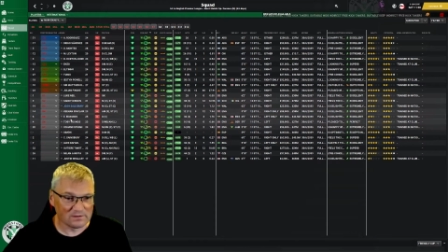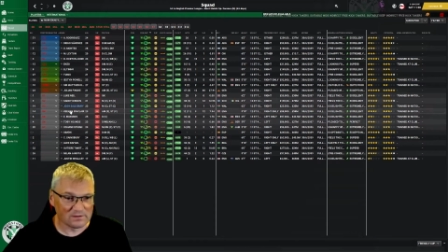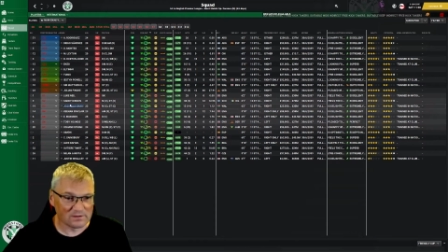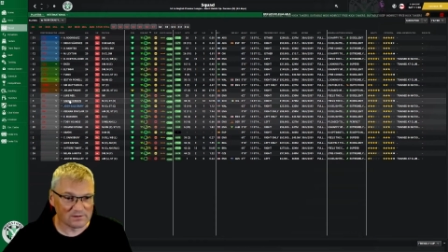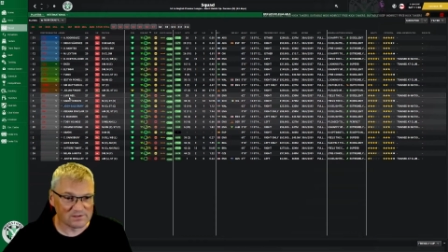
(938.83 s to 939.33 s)

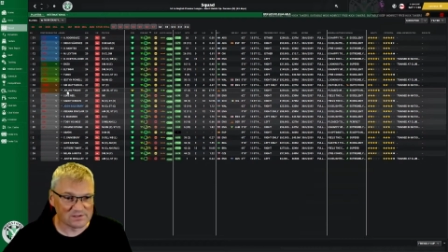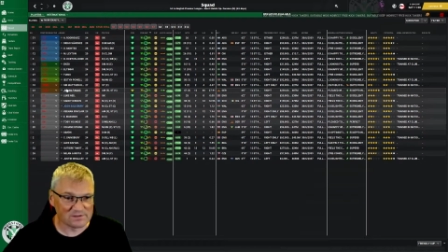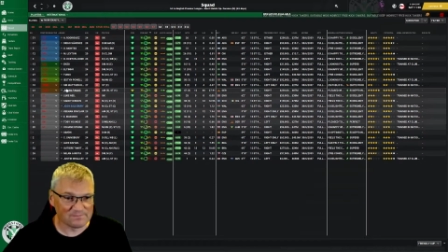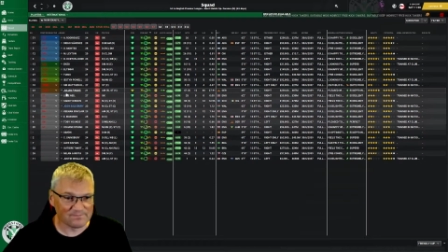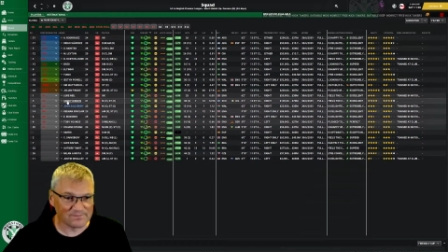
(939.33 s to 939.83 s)
You know,
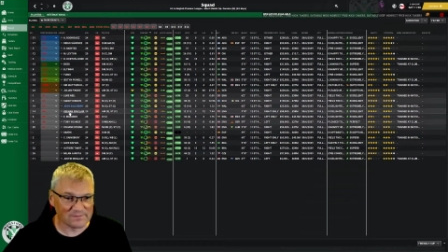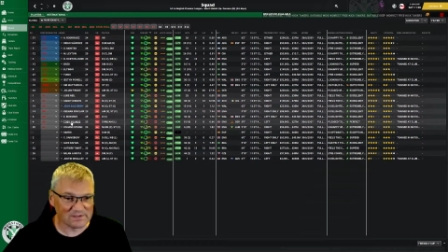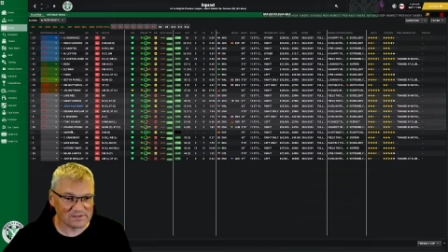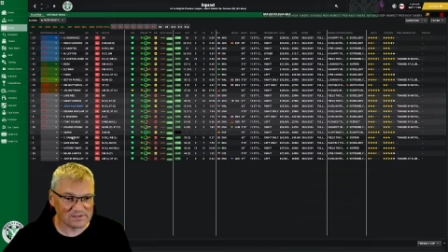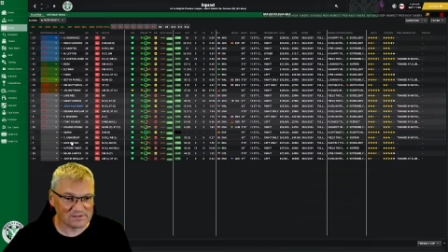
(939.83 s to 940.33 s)
there's
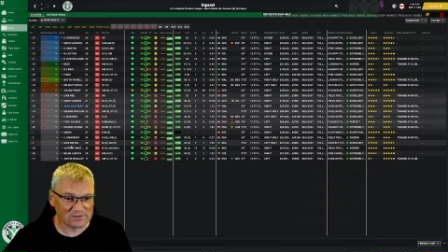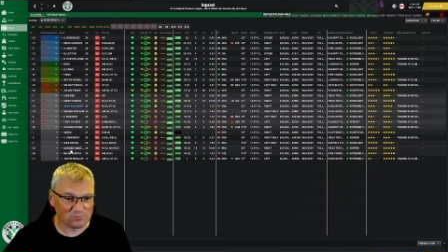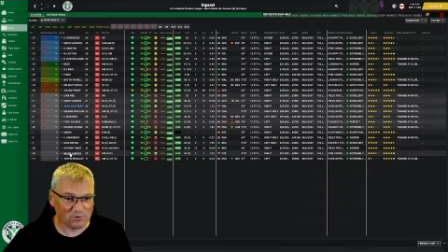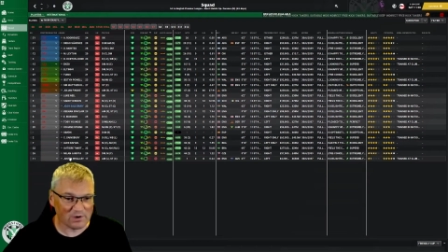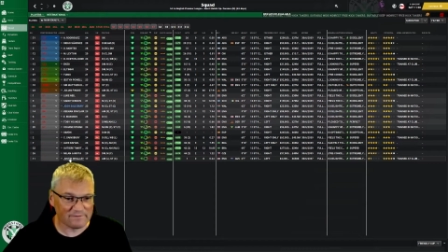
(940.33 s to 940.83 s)

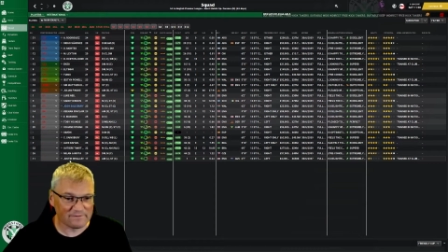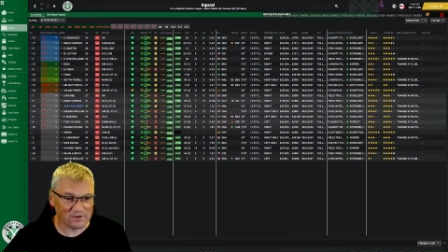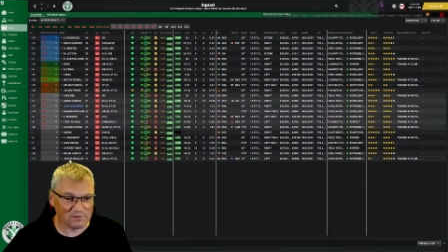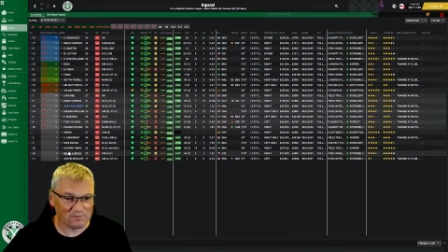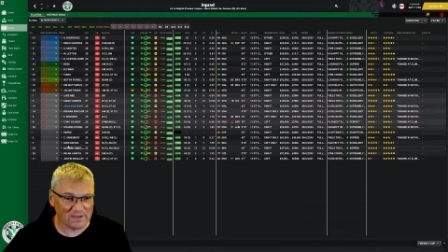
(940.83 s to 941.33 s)
quite a
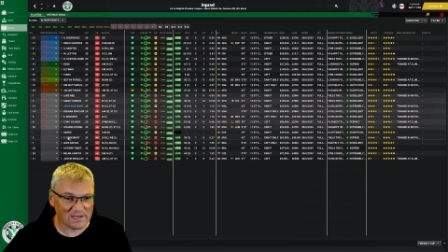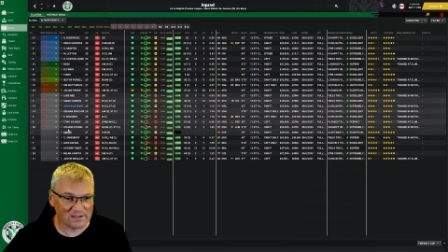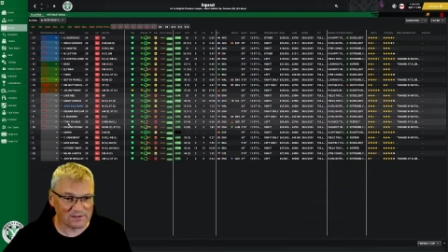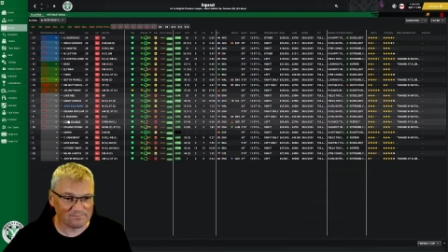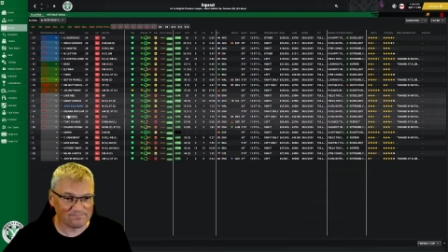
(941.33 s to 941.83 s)
few
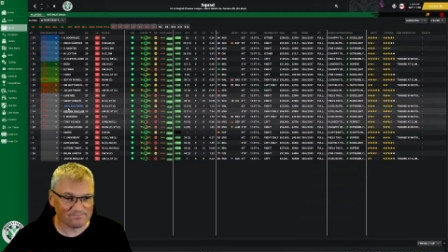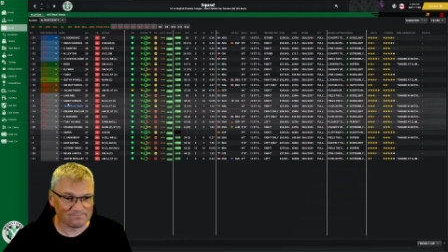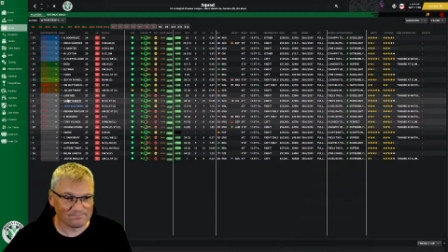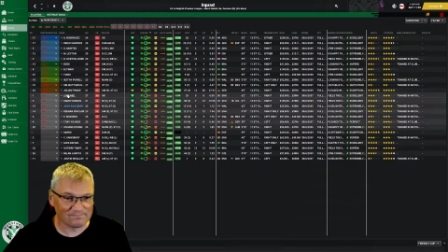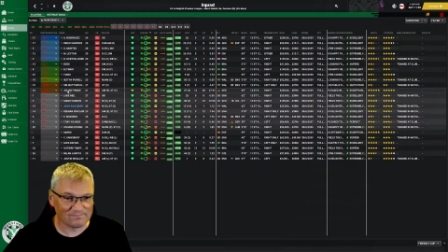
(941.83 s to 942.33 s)
there that
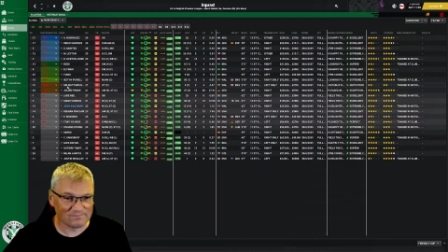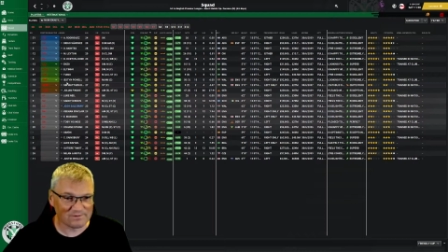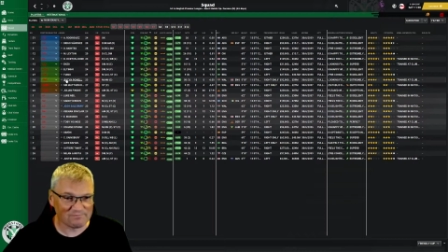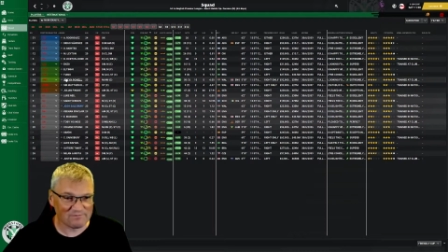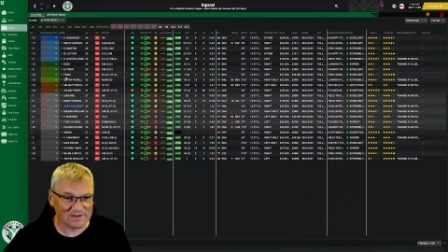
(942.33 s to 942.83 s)

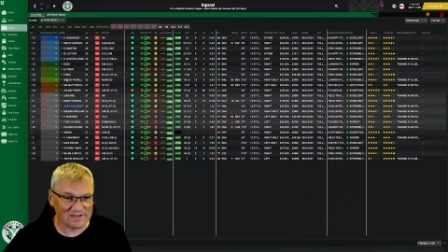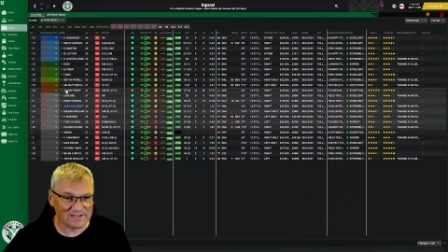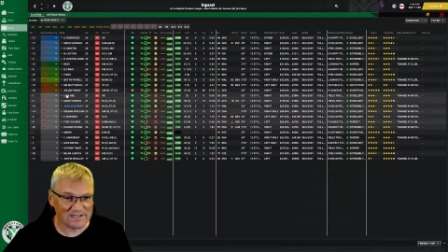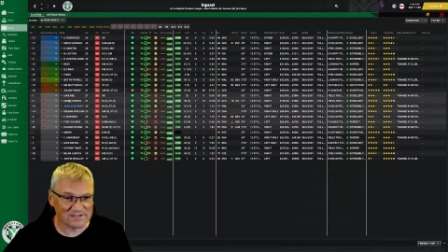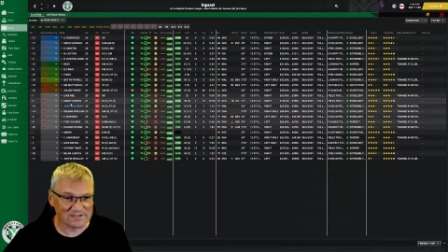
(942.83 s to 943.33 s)

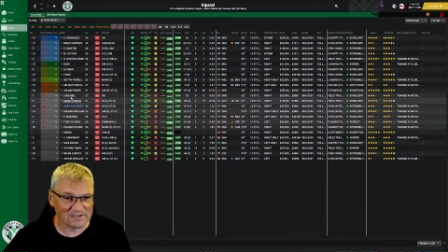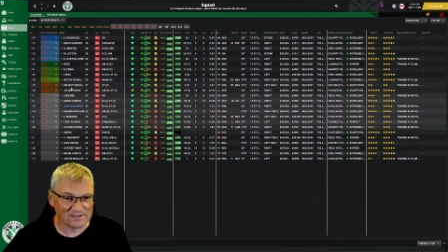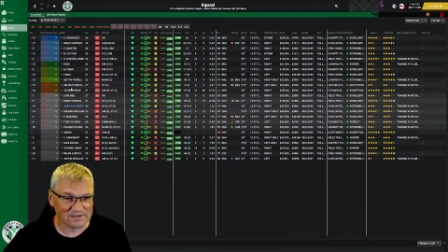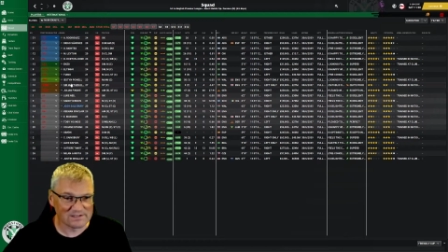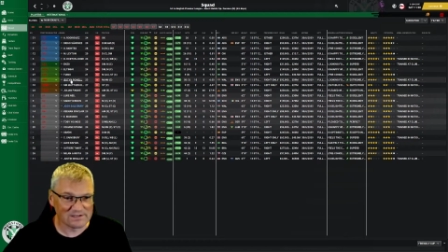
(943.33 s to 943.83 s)
really need
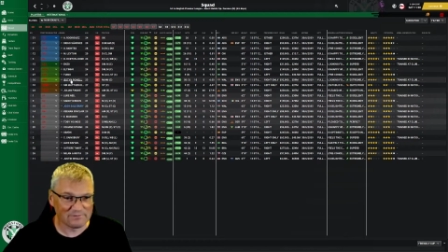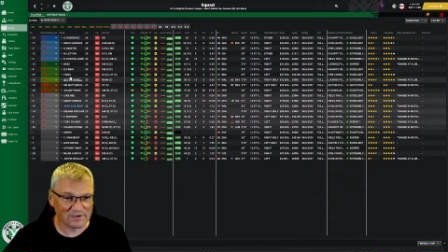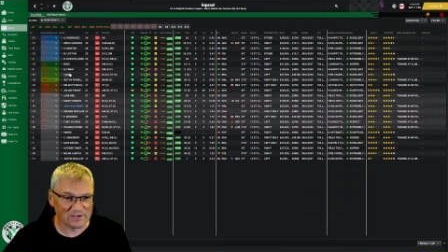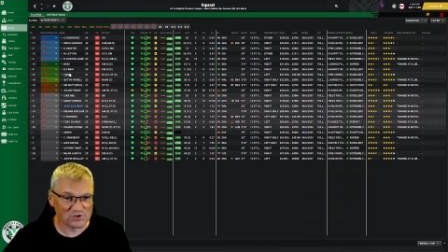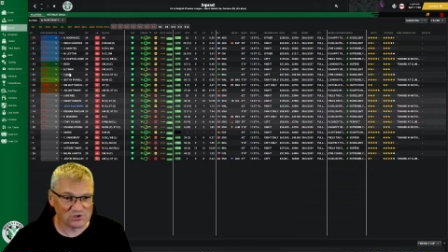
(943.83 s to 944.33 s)
to see
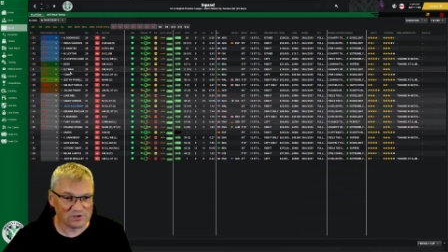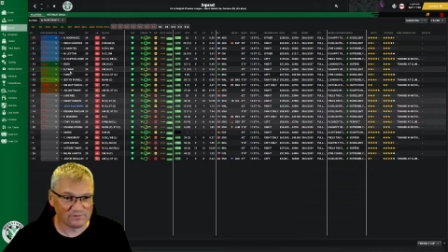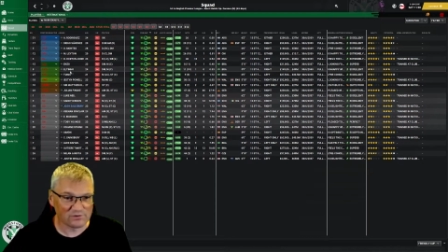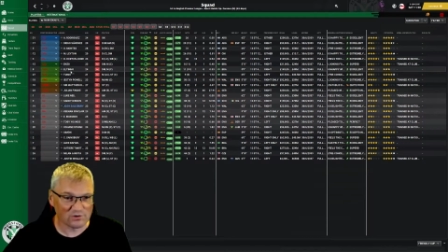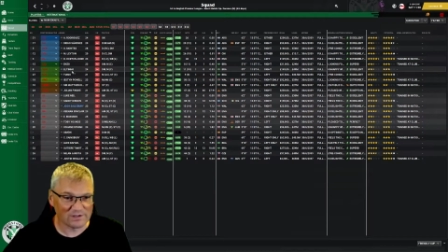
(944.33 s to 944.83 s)
if we can
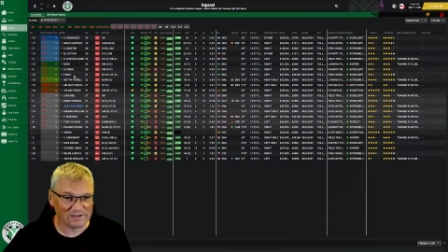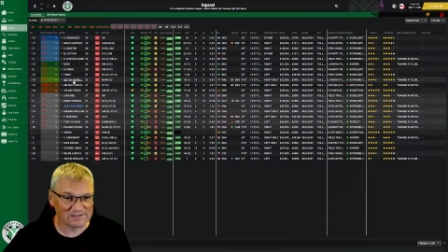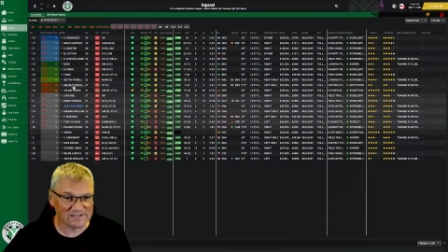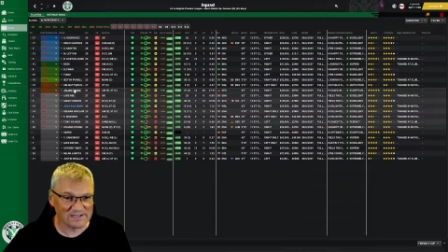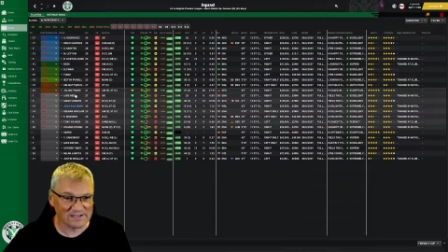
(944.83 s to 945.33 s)
shift on
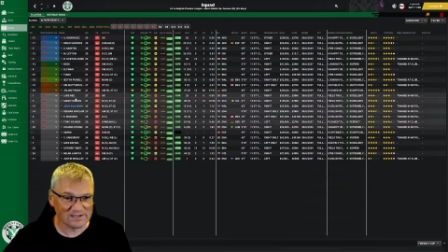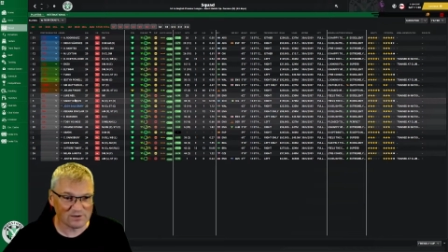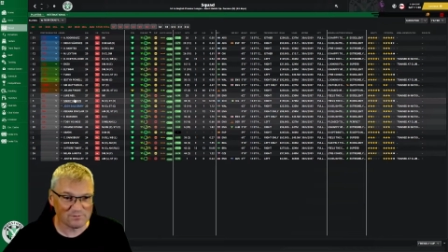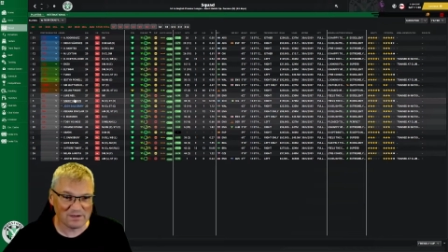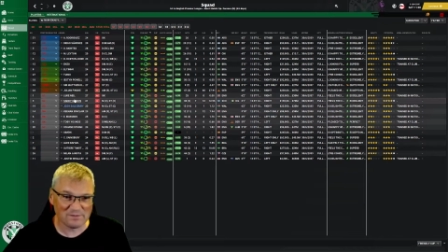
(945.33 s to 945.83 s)
El Tino.